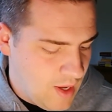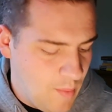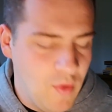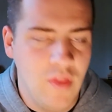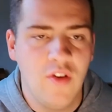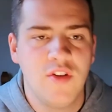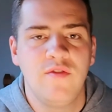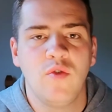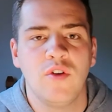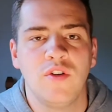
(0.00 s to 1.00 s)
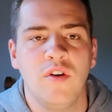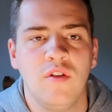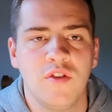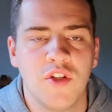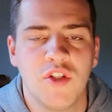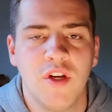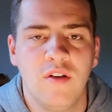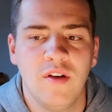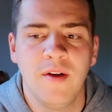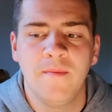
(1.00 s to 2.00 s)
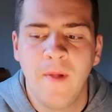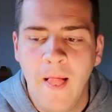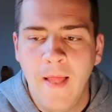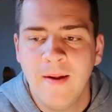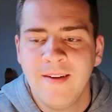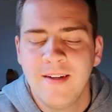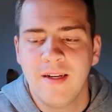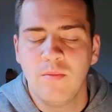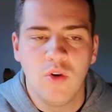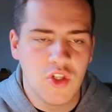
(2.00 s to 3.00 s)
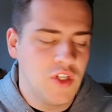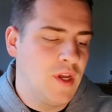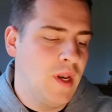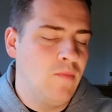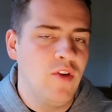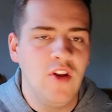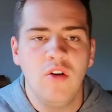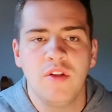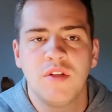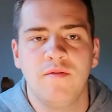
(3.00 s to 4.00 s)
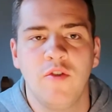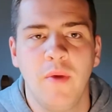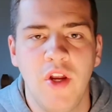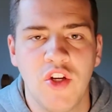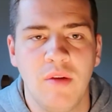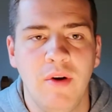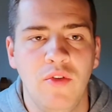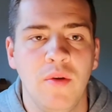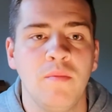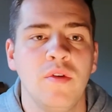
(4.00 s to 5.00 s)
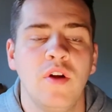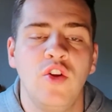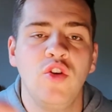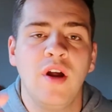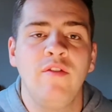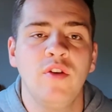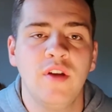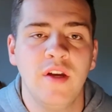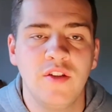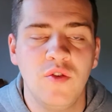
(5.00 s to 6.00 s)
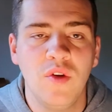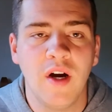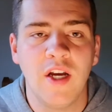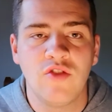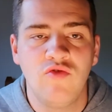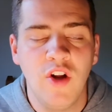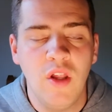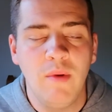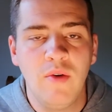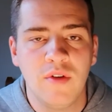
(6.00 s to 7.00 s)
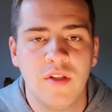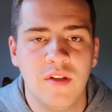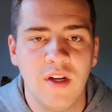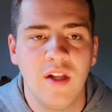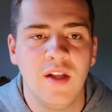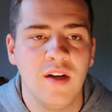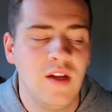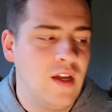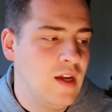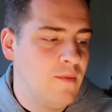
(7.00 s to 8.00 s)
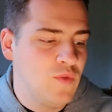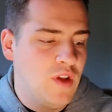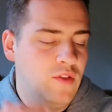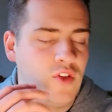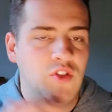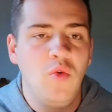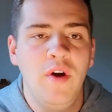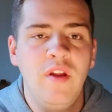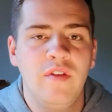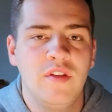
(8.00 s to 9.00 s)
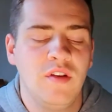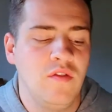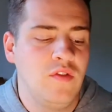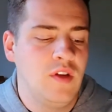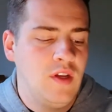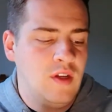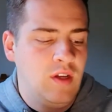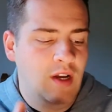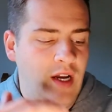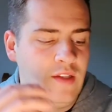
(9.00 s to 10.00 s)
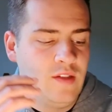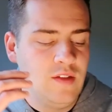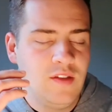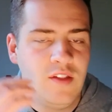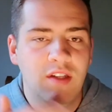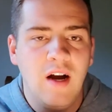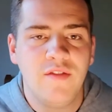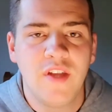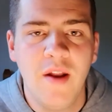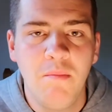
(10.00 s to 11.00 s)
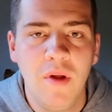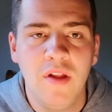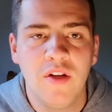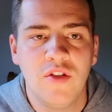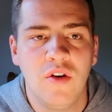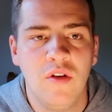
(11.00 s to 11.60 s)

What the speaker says: about $34 a share, right? And I'm watching it and I'm reading all this information about them. And you can have a look at it too, guys. Read all about Nikola. They're so innovative, and to have $10 billion